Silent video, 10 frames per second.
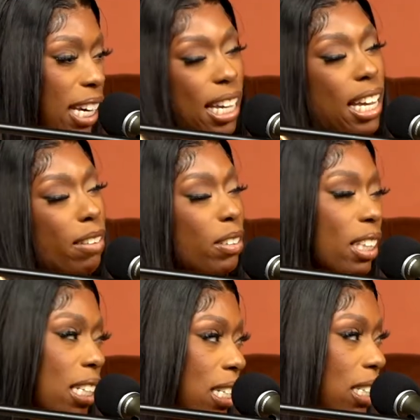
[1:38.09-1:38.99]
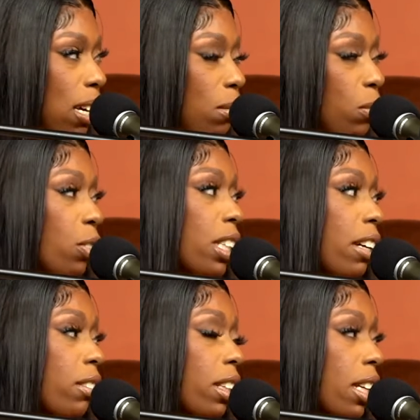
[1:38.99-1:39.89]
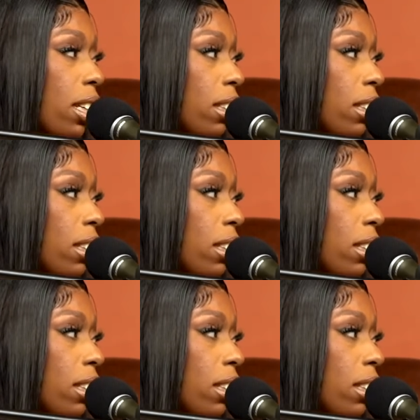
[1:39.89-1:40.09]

And everything just comes free after that.